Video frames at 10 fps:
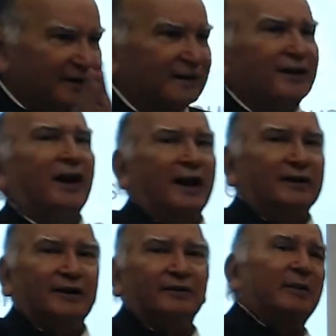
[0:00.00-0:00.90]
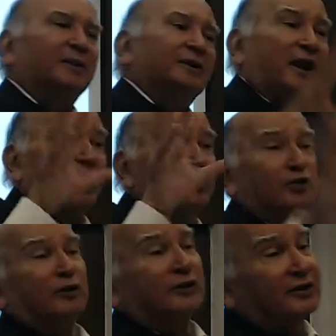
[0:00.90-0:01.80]
and then somebody said, I saw
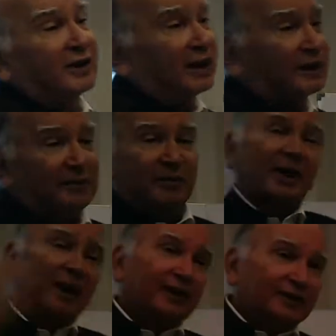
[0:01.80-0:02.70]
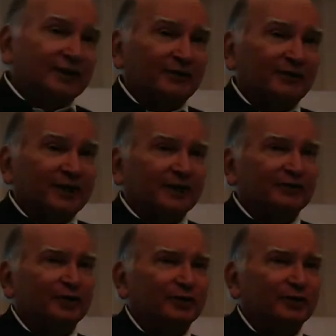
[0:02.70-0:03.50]
this diagram, this is very confusing.